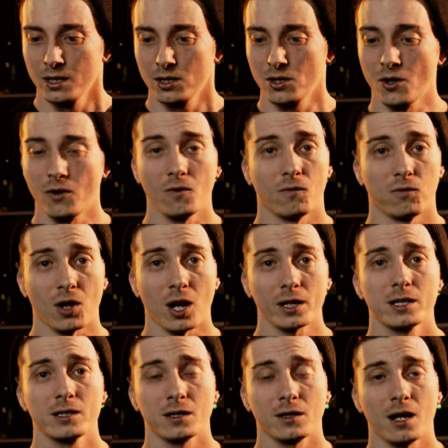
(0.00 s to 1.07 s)
you know,
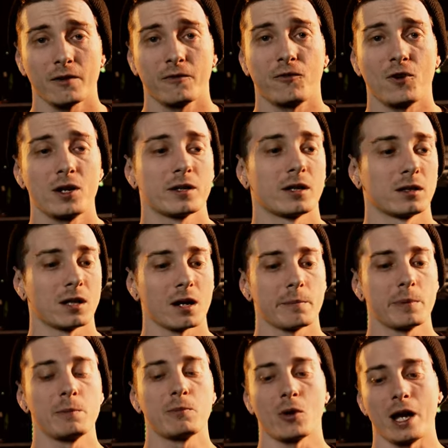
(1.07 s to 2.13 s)
vlogging's a lot of fun. A lot of
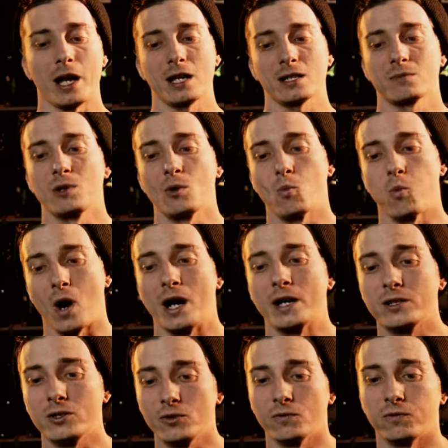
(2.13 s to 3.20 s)
people ask me, why
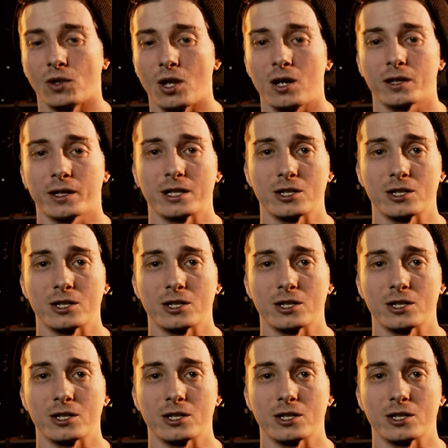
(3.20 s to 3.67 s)
do you vlog?